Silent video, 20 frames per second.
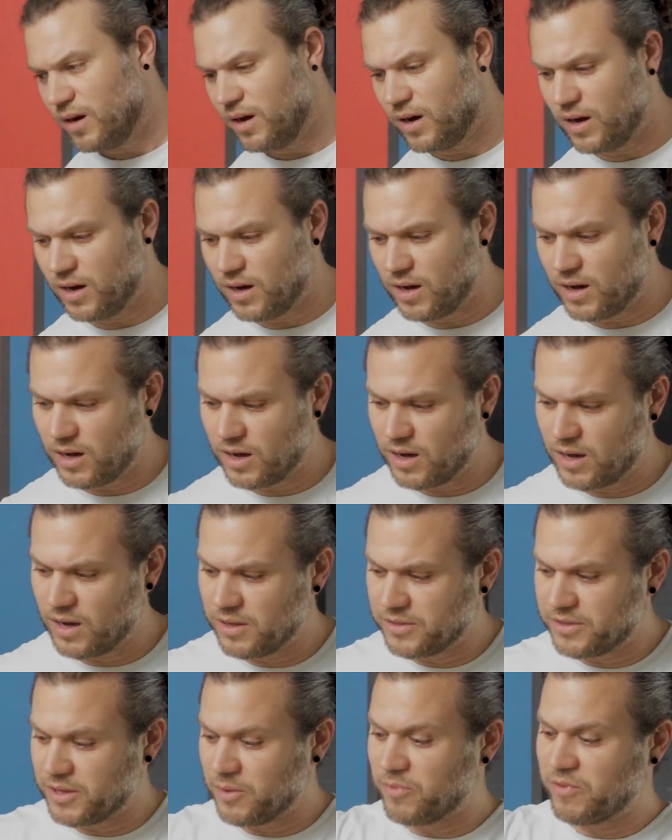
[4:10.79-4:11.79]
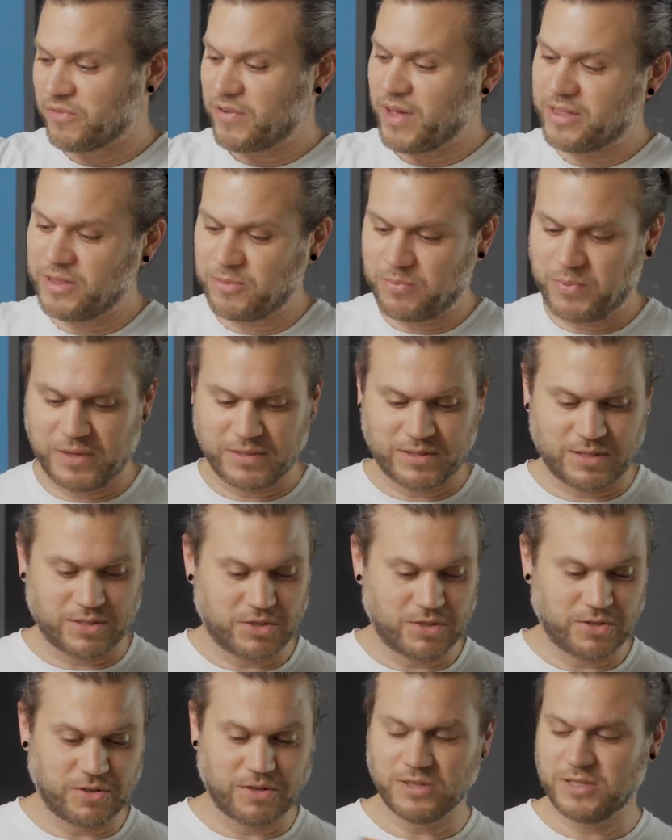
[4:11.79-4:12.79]
Then we've got the Pizza
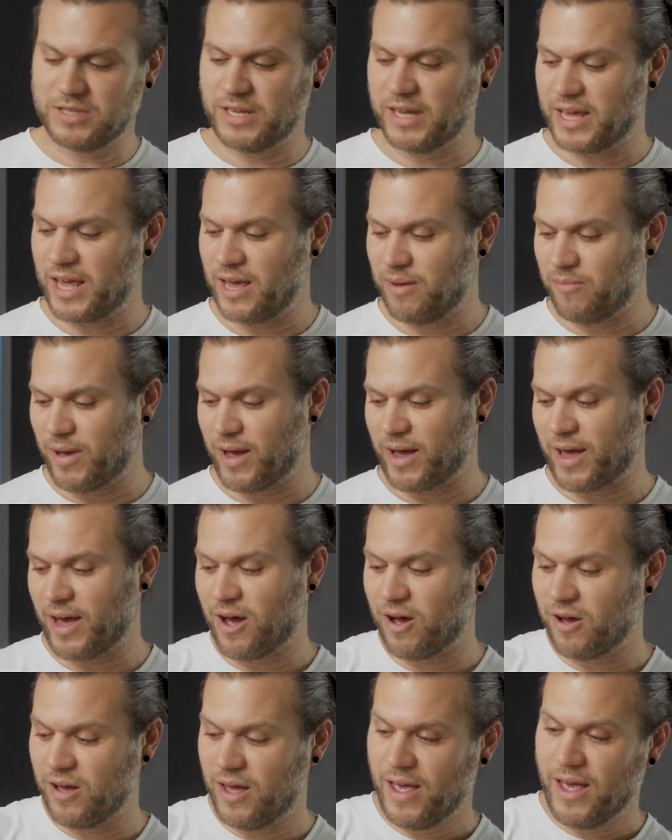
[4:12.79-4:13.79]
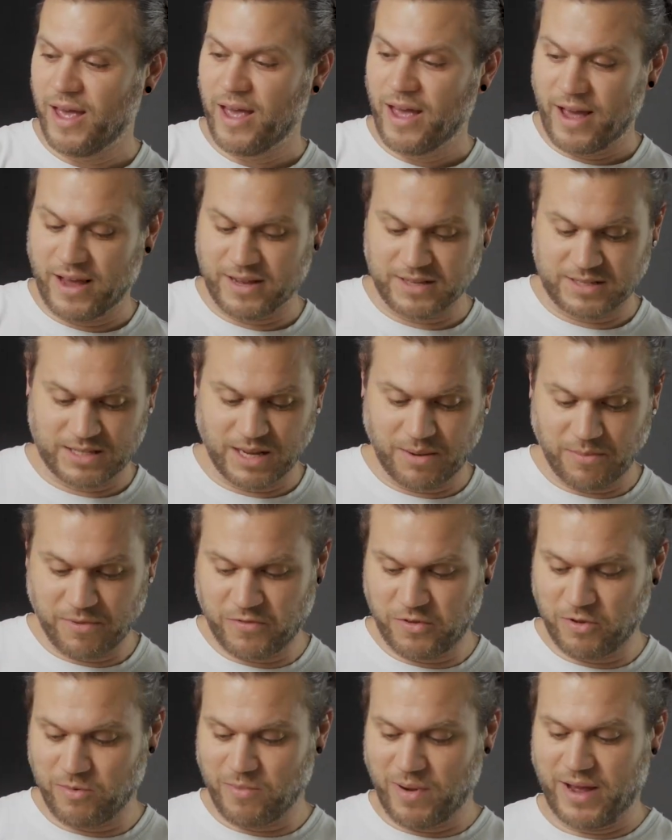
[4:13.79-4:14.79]
Shooters. They came back out. As some
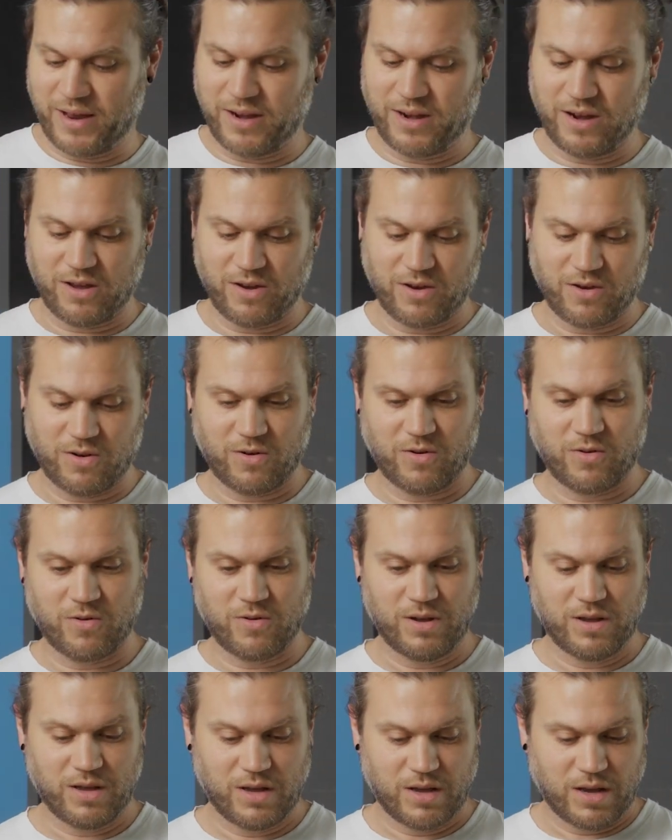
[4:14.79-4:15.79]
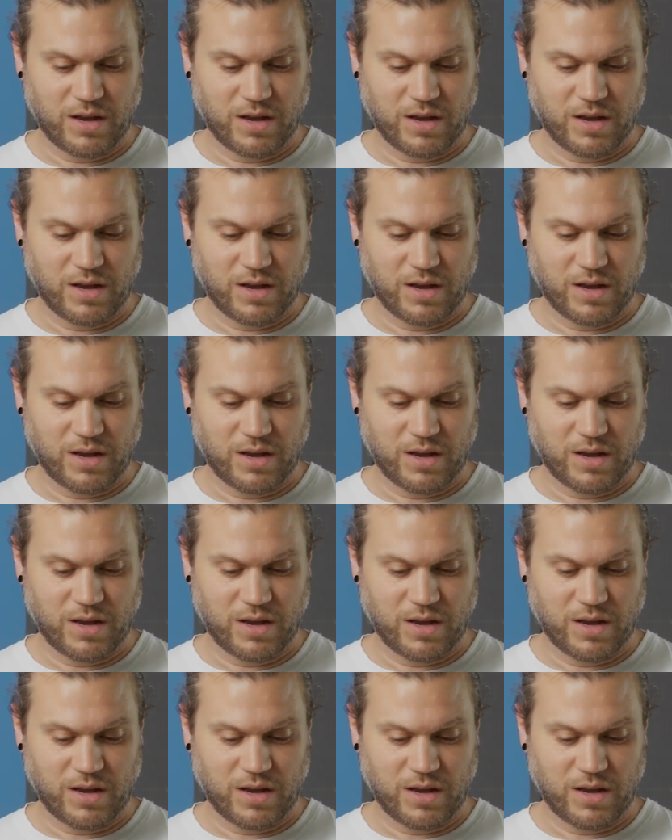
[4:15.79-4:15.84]
of you might know,